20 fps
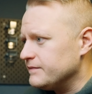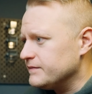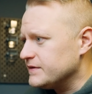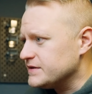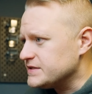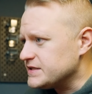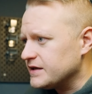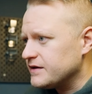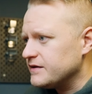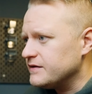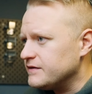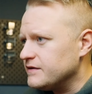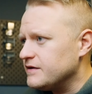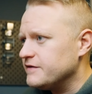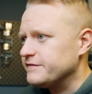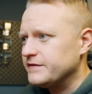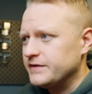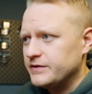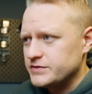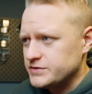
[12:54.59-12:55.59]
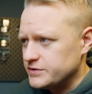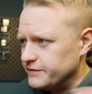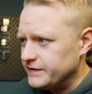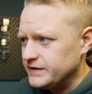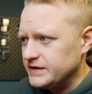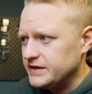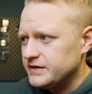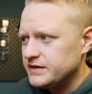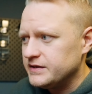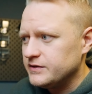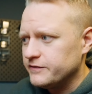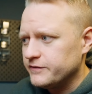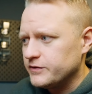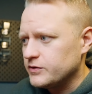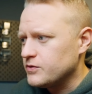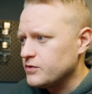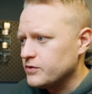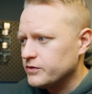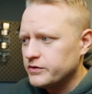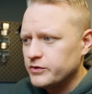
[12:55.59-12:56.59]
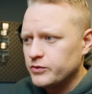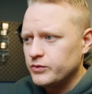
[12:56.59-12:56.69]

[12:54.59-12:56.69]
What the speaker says: Second off, there's the vignetting of the corner,